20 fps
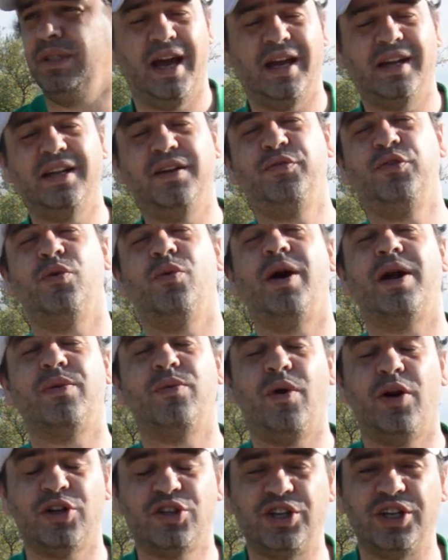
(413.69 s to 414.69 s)
And if you are
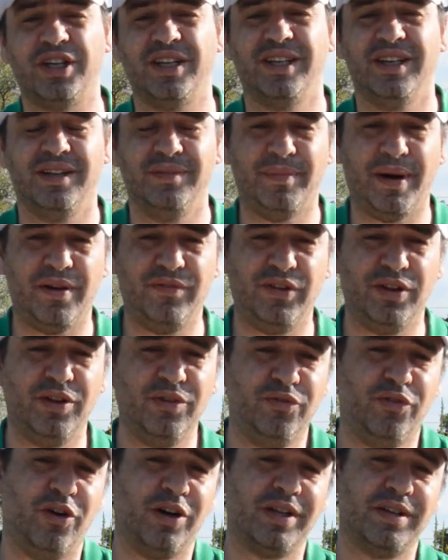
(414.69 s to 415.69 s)
watching my video
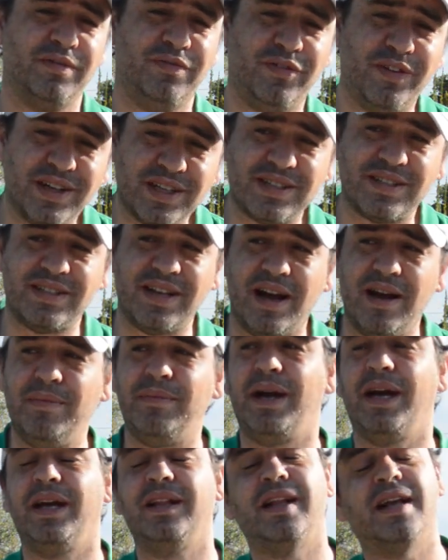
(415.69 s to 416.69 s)
for the first time
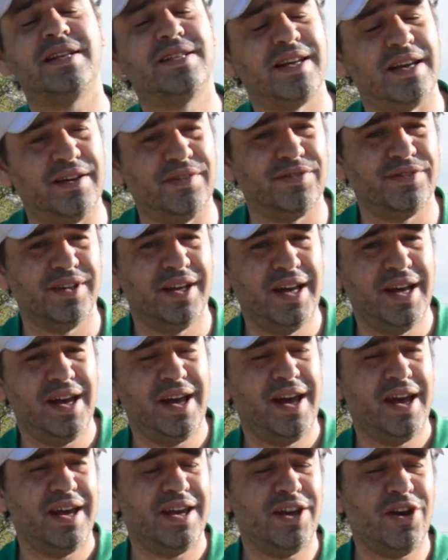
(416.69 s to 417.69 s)
and I save
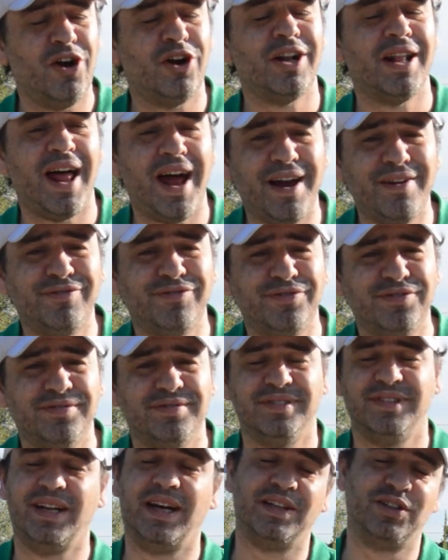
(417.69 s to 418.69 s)
your life,
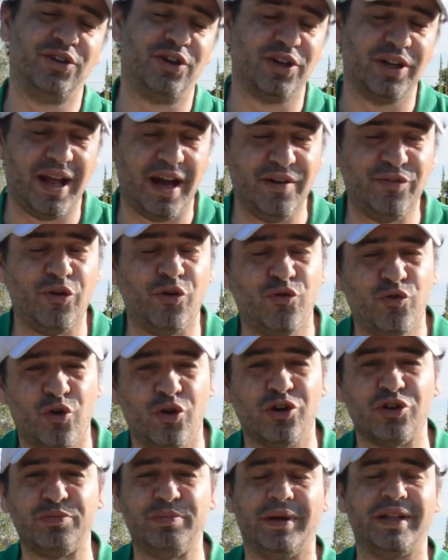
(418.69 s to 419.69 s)
not your life of
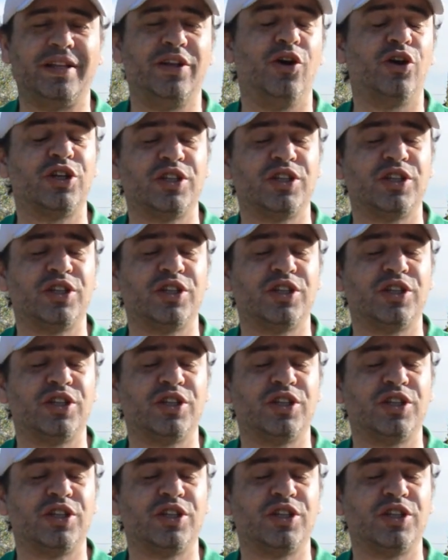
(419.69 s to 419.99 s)
course, but your